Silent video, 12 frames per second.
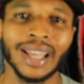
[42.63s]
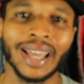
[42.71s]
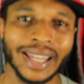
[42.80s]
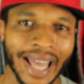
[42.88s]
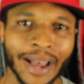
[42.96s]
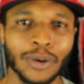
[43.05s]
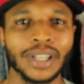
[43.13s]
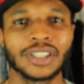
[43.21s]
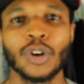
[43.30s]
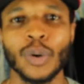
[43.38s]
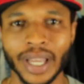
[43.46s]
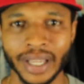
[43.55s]
And now let's
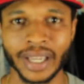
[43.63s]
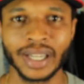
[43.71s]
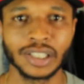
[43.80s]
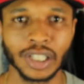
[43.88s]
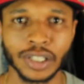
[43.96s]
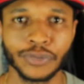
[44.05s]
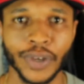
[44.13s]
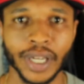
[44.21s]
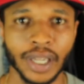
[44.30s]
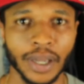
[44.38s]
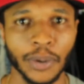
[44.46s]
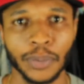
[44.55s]
go ahead and get into this
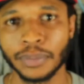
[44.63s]
video.